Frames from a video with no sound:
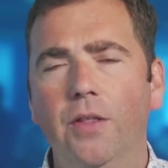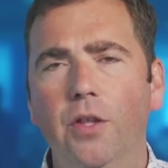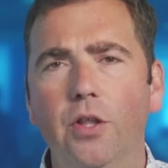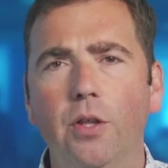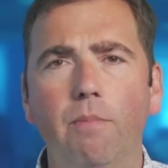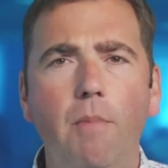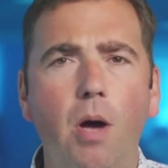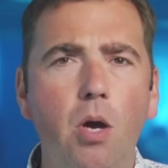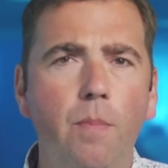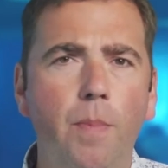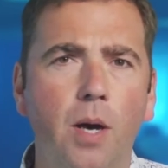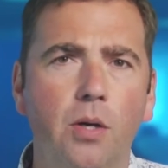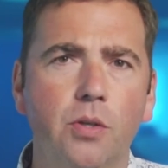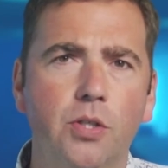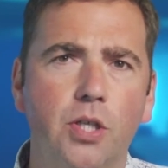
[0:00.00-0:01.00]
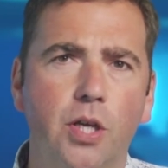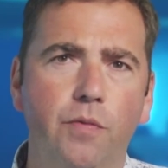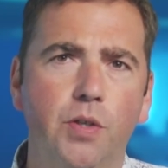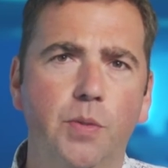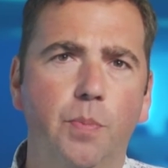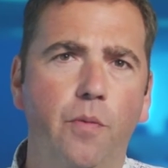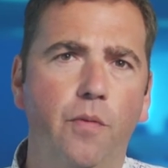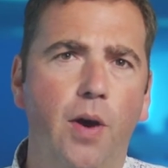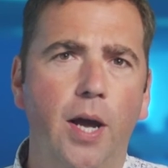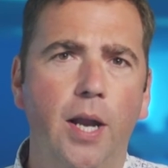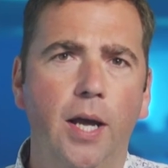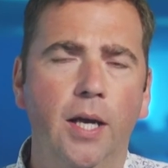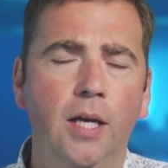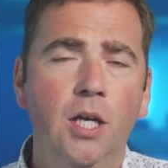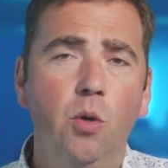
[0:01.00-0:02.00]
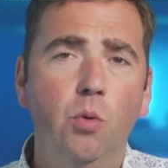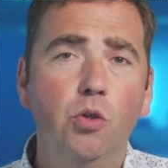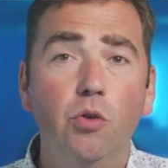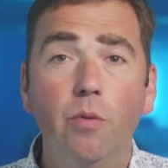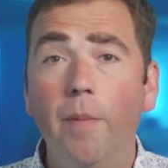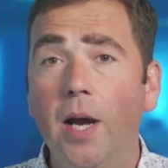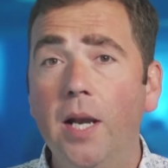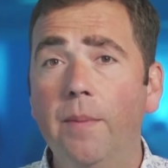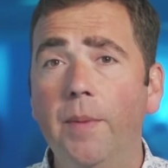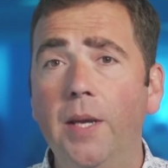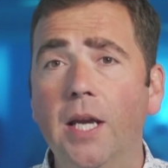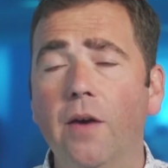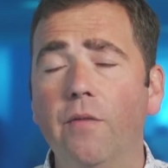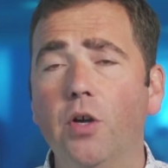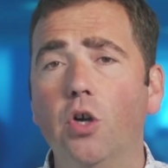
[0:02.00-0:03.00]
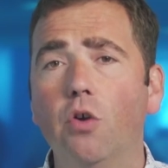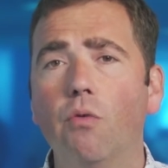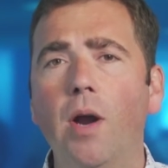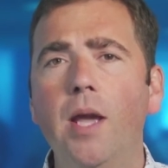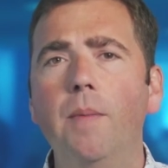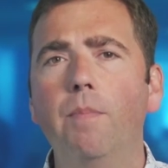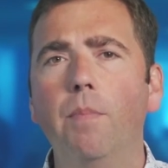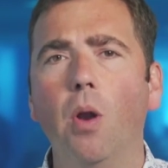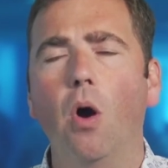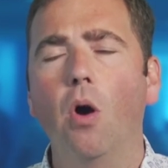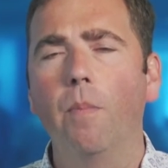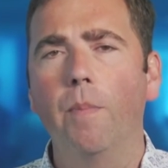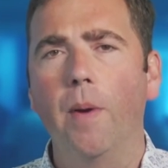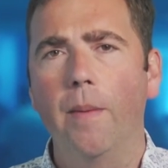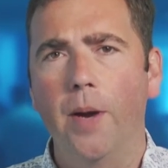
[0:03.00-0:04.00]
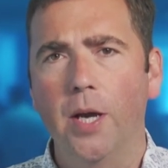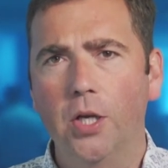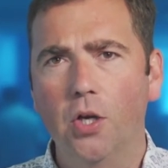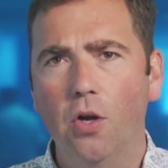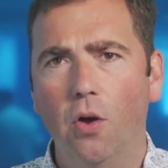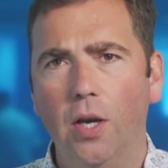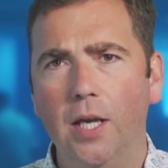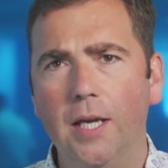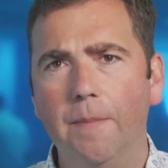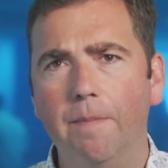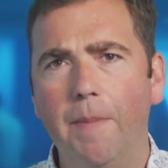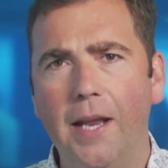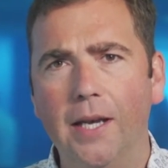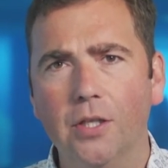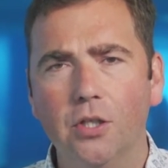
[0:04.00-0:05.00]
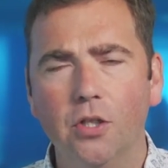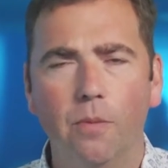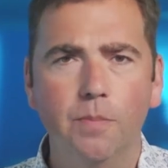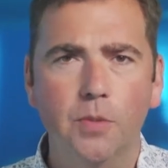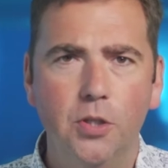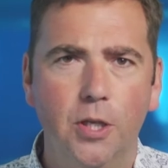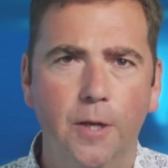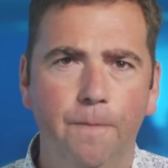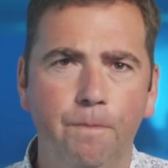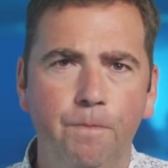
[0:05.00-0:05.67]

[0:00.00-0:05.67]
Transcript: than the mobile service provider, which reminded me of a great blog by my colleague Ben Thompson.